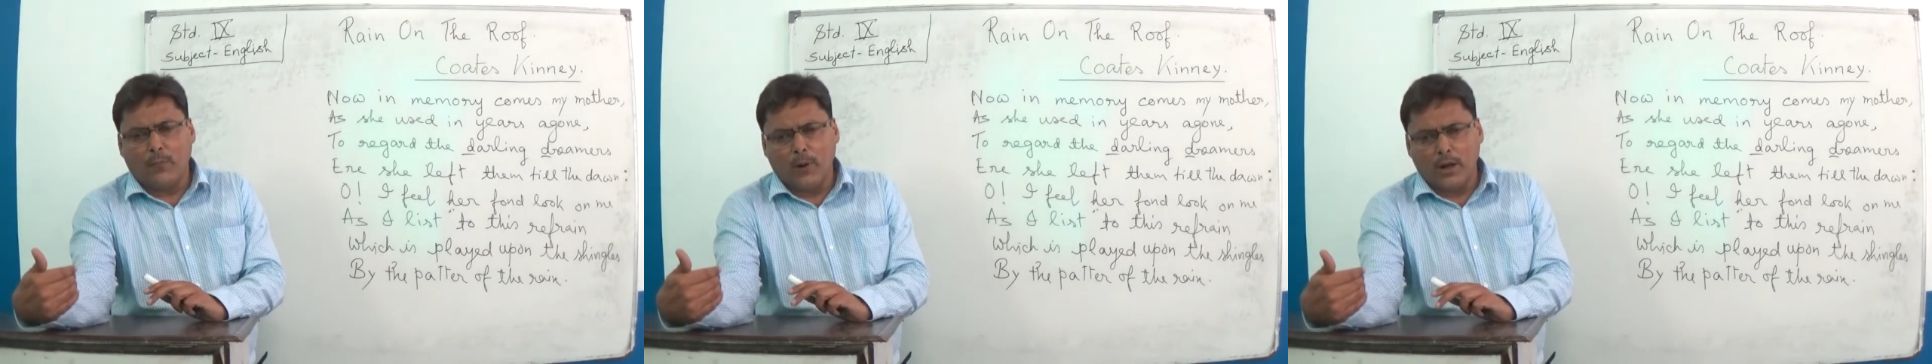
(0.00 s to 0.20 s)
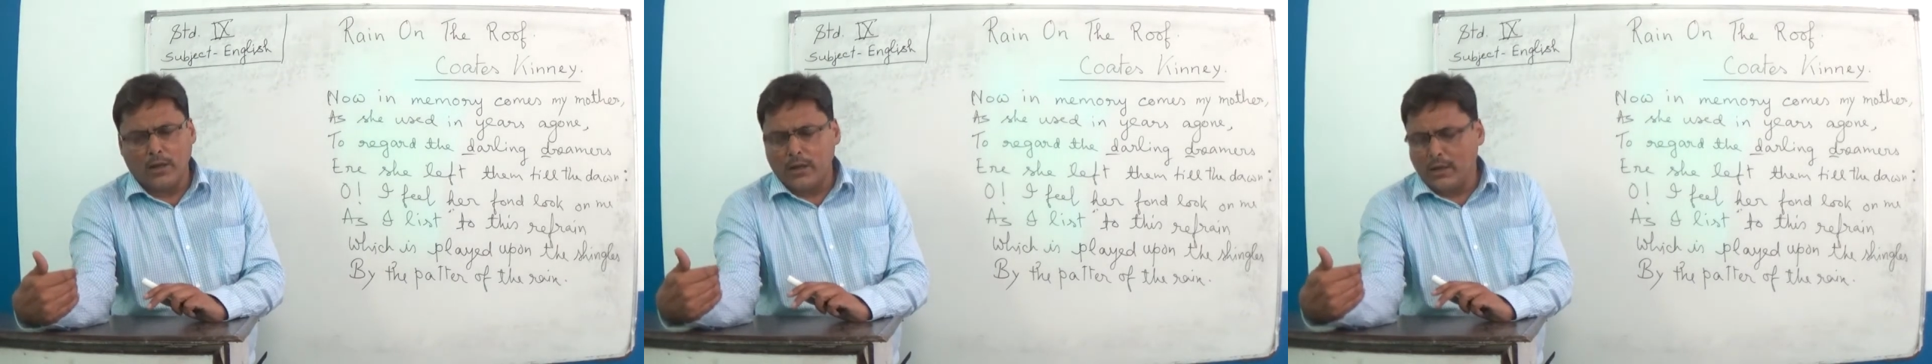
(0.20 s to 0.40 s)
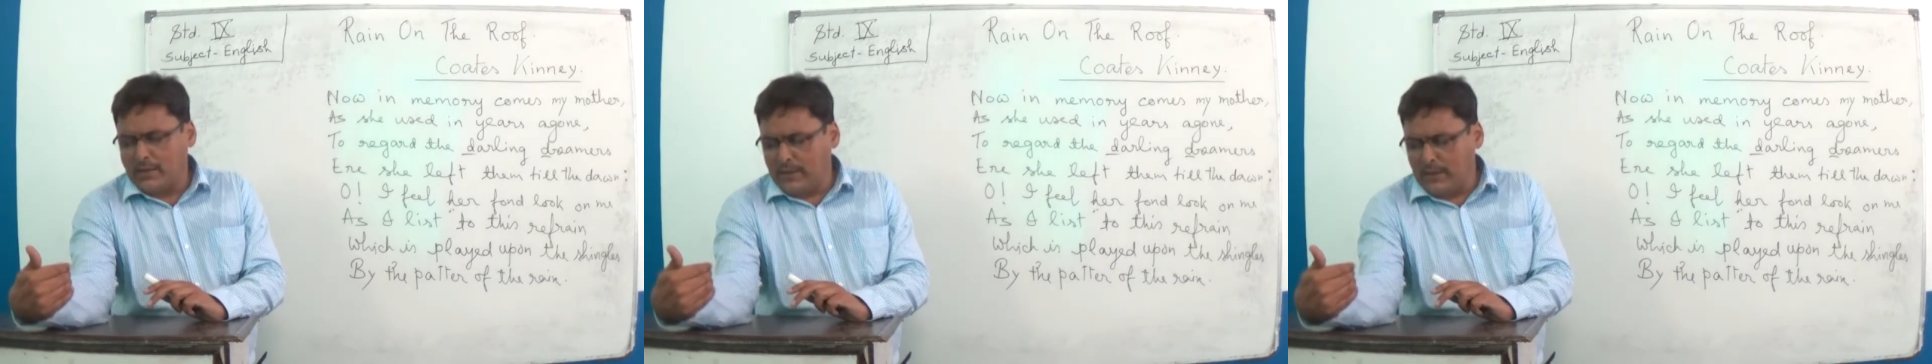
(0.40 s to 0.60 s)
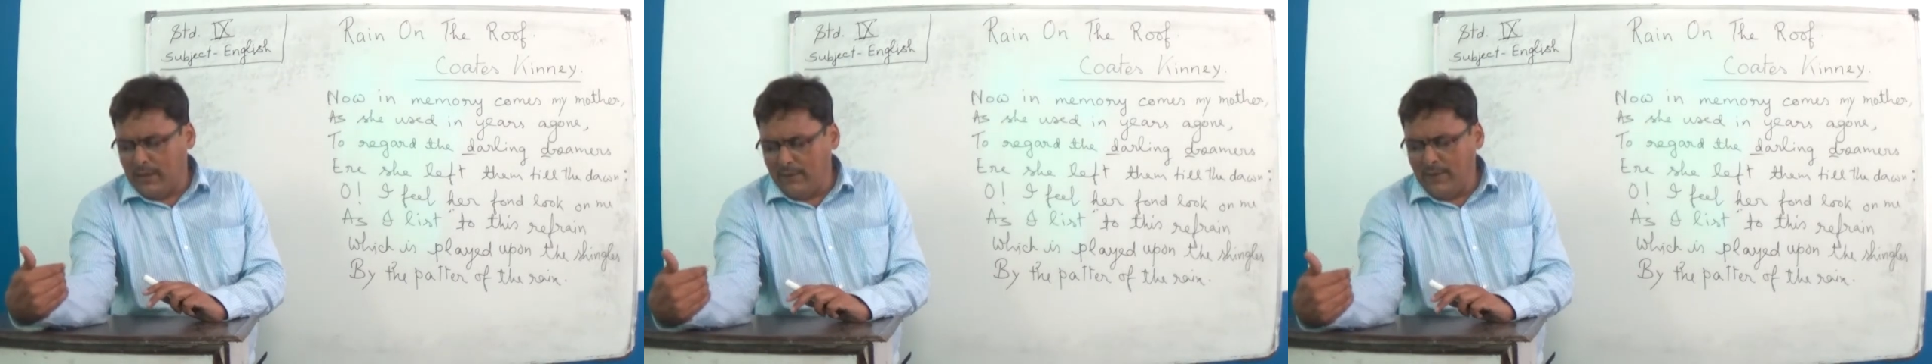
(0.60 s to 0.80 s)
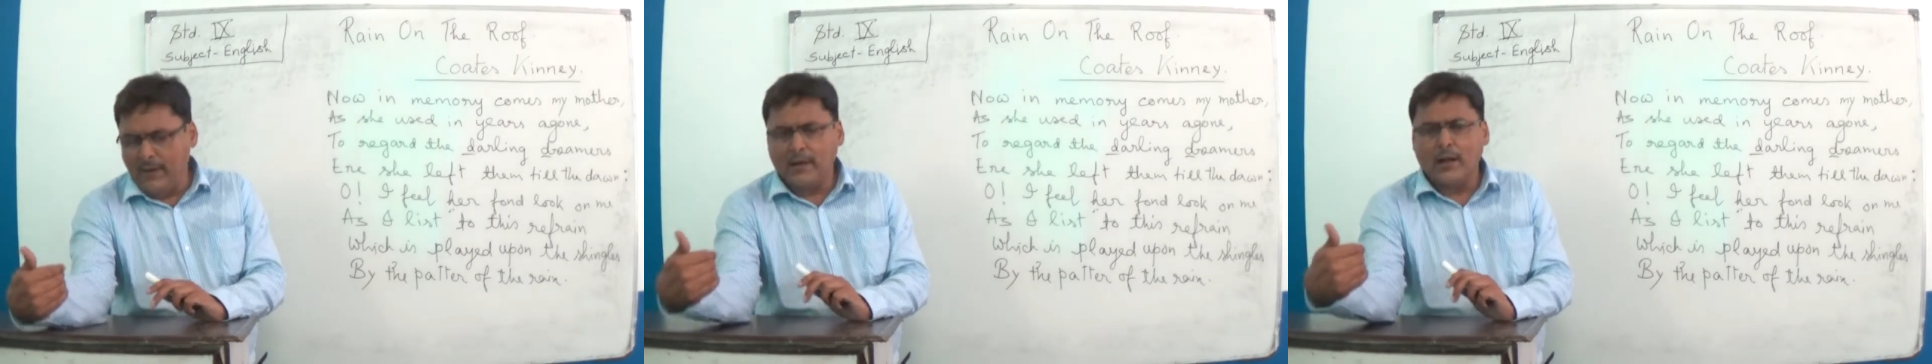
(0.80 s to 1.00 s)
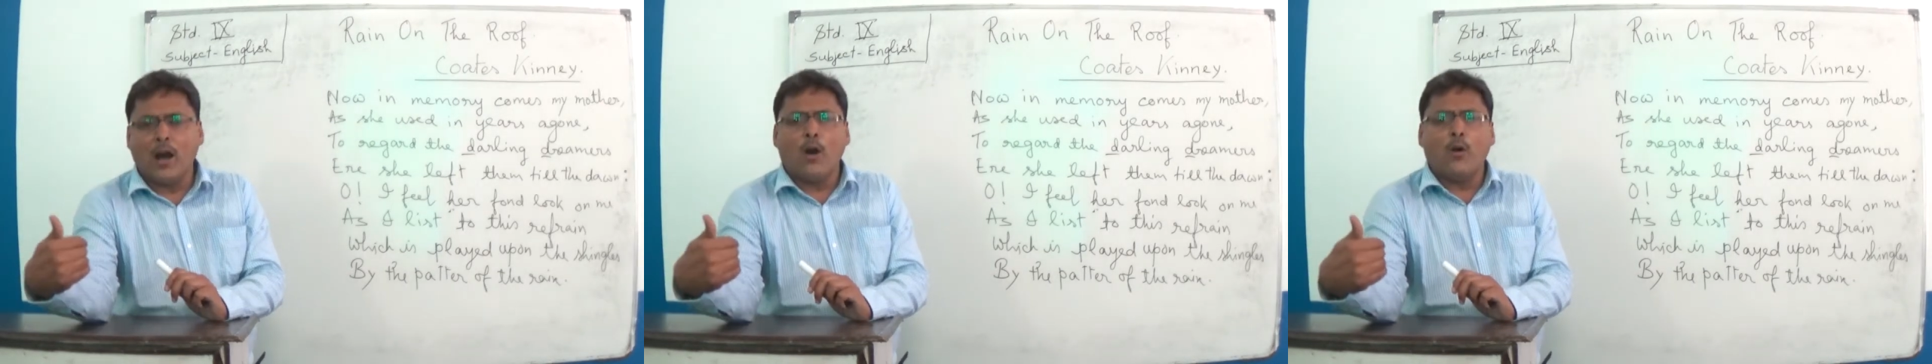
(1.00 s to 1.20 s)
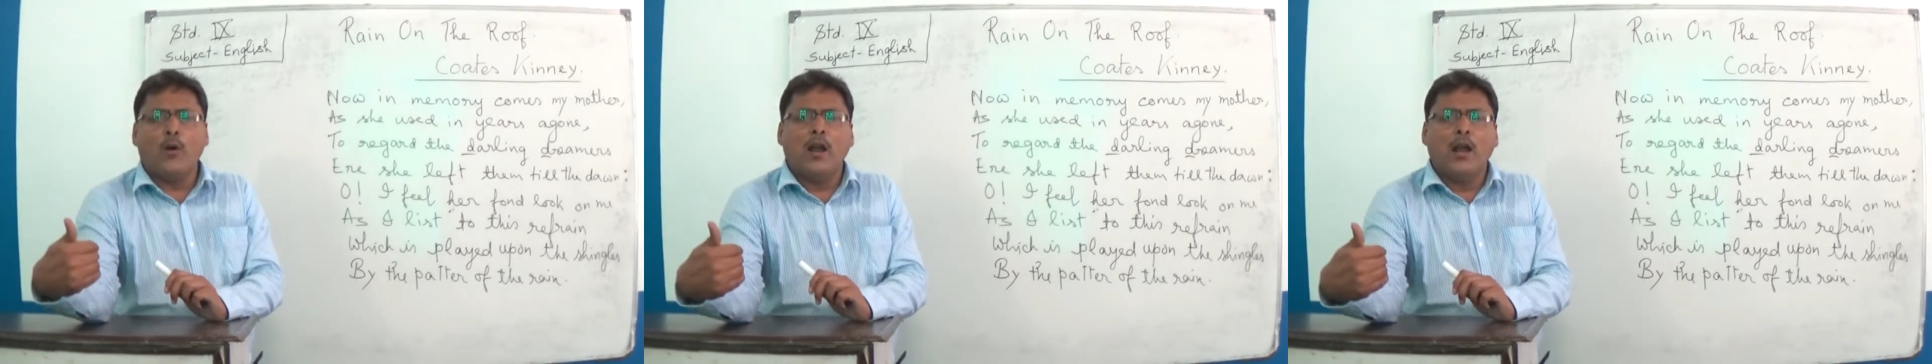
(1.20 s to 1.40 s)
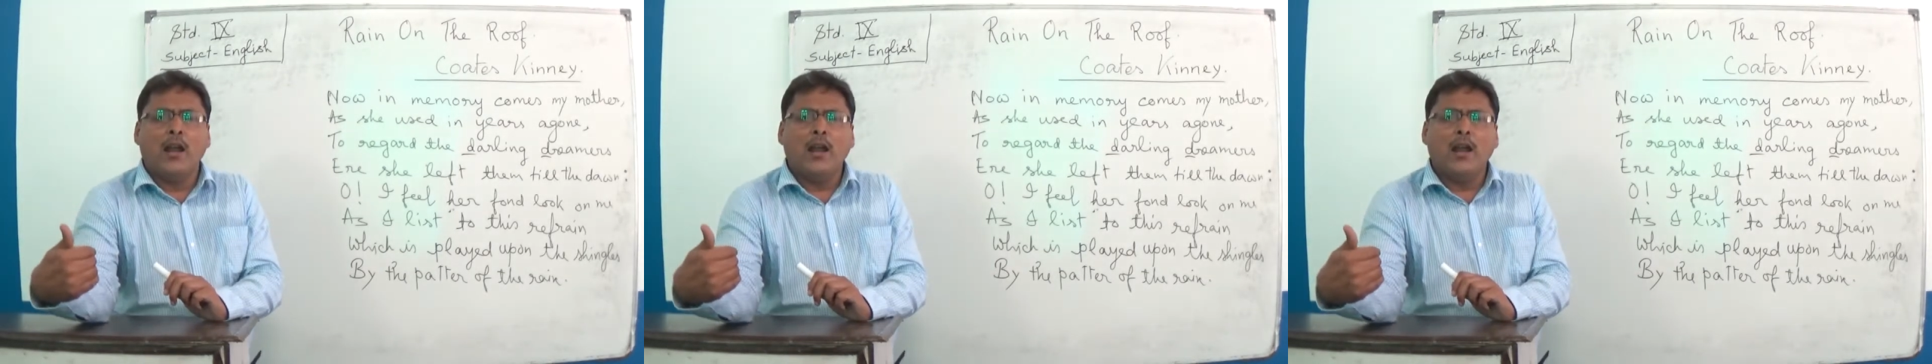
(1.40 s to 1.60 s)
poet is living now,